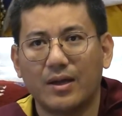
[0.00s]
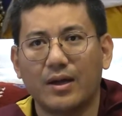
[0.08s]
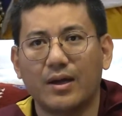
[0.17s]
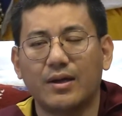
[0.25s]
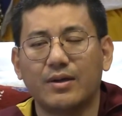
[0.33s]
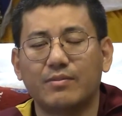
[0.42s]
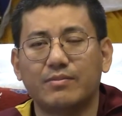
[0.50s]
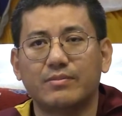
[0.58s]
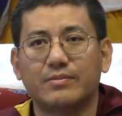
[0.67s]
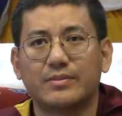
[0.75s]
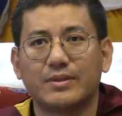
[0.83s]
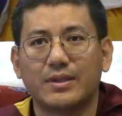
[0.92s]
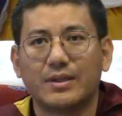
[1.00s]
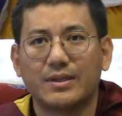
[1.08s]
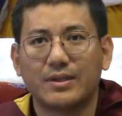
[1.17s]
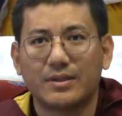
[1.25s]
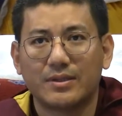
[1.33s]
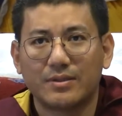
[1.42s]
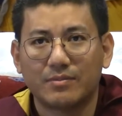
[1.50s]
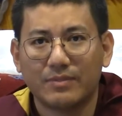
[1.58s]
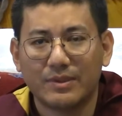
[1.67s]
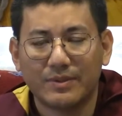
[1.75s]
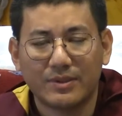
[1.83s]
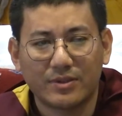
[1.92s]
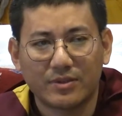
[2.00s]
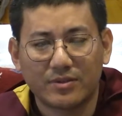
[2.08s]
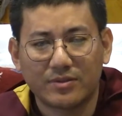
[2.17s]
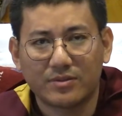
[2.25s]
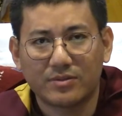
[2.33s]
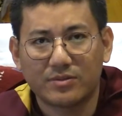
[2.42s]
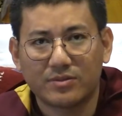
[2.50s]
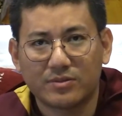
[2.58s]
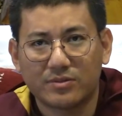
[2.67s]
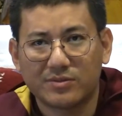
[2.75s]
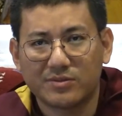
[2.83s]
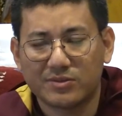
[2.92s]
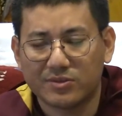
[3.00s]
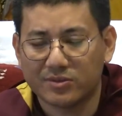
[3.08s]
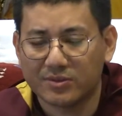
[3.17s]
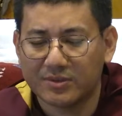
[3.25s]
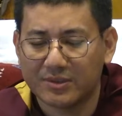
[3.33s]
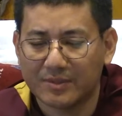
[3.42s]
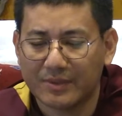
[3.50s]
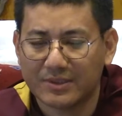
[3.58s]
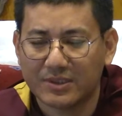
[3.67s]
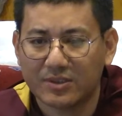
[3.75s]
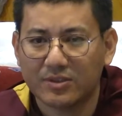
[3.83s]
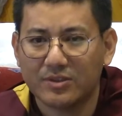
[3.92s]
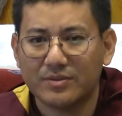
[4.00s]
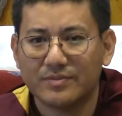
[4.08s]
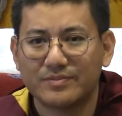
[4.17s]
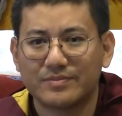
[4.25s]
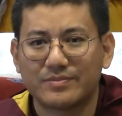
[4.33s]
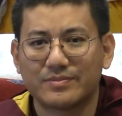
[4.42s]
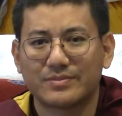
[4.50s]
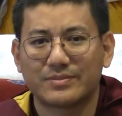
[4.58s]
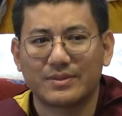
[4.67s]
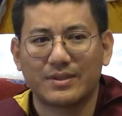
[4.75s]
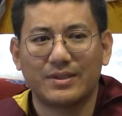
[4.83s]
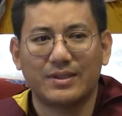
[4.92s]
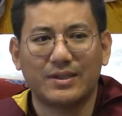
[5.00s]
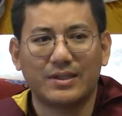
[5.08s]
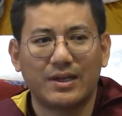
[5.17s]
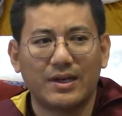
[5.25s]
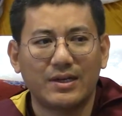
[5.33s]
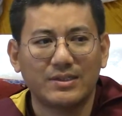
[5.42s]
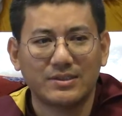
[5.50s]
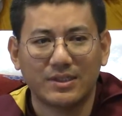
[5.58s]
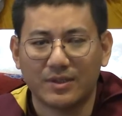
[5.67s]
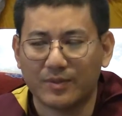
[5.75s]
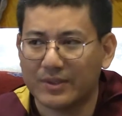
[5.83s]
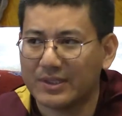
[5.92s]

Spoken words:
Maybe 2-3 months ago, and then I asked her,